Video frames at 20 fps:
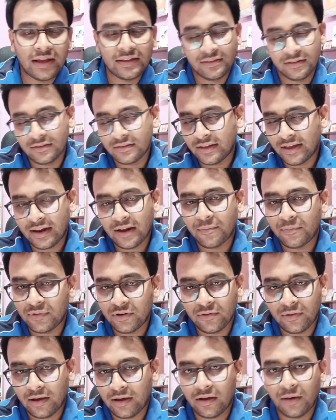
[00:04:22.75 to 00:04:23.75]
I think they are
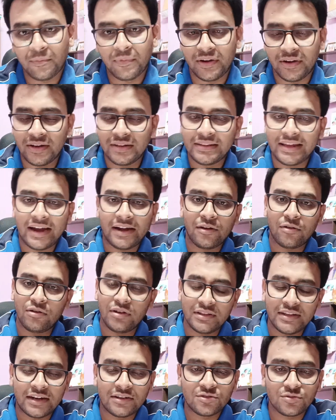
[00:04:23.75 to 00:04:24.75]
updating that
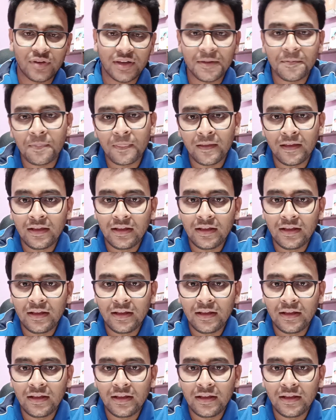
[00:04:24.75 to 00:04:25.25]
only, that's why